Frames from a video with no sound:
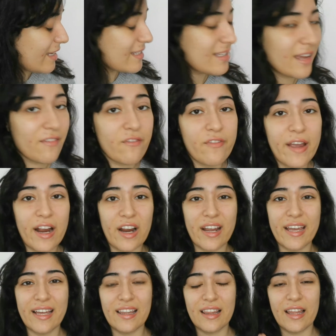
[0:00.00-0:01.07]
It is a
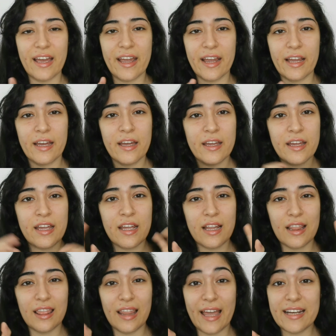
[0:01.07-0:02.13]
very
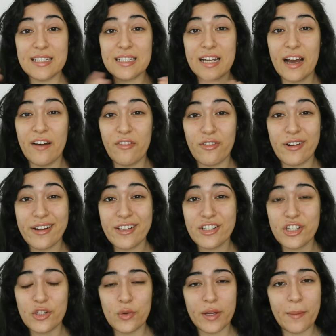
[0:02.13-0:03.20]
light
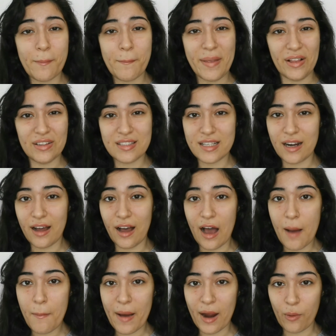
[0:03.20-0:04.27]
coverage. You can build it
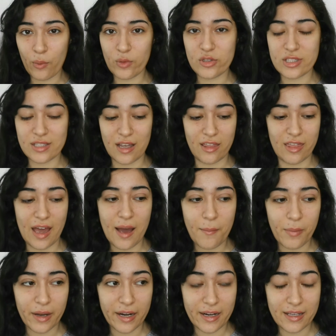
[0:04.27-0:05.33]
up, I will say
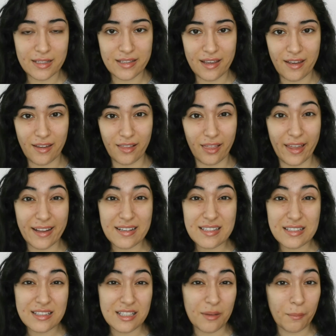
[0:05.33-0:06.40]
that, but it is a
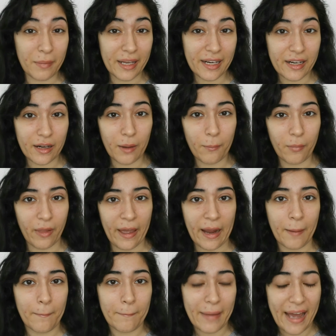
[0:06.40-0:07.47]
light to medium
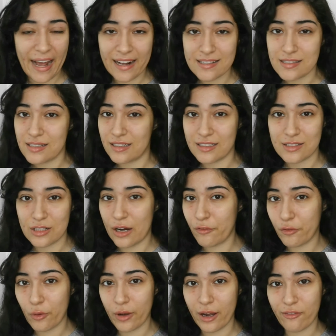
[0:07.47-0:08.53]
max. It is
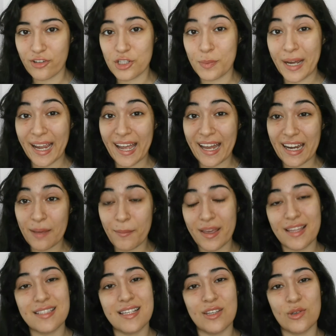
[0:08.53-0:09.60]
not full coverage by any
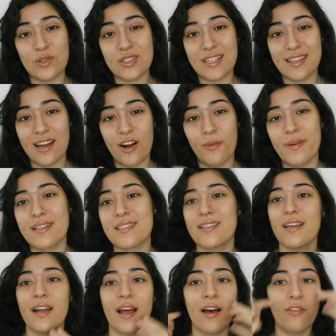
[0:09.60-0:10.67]
means, and you'll see that on my skin.